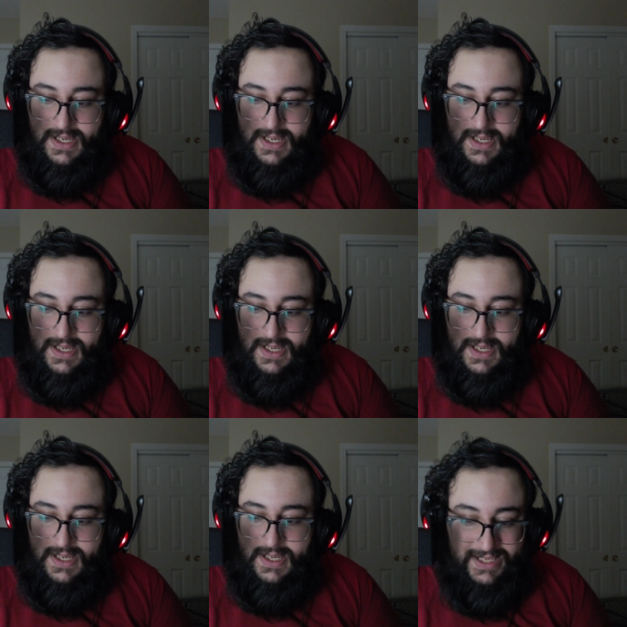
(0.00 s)
Uh, I
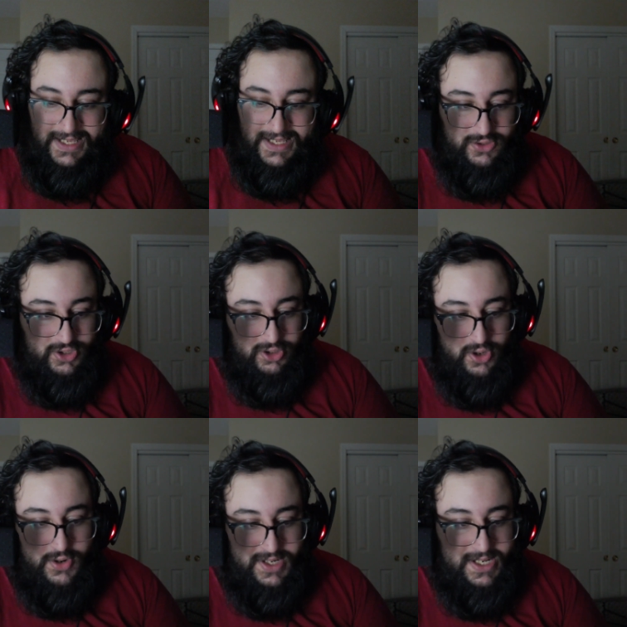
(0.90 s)
think the lesson to
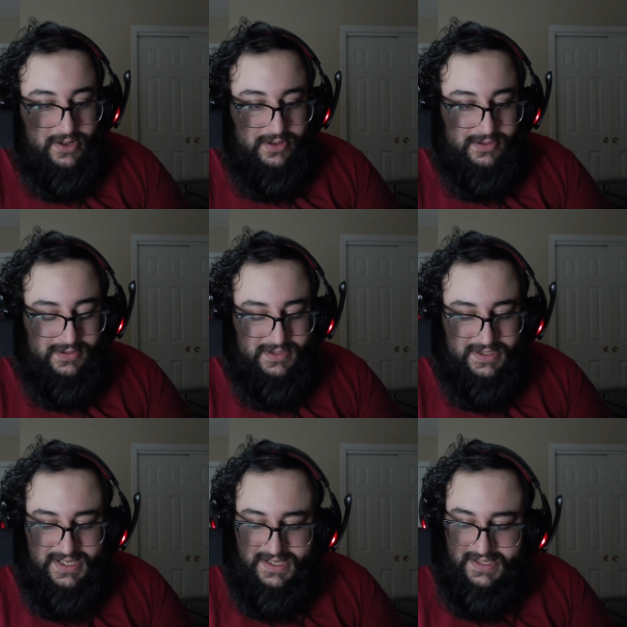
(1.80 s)
learn here
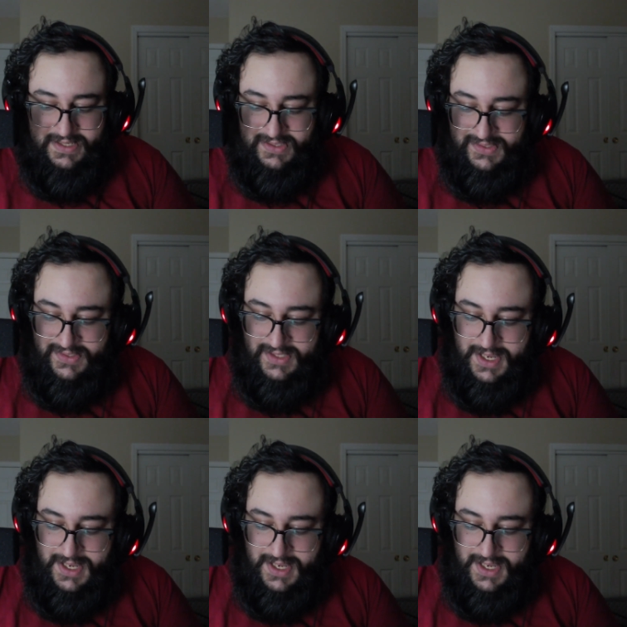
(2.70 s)
is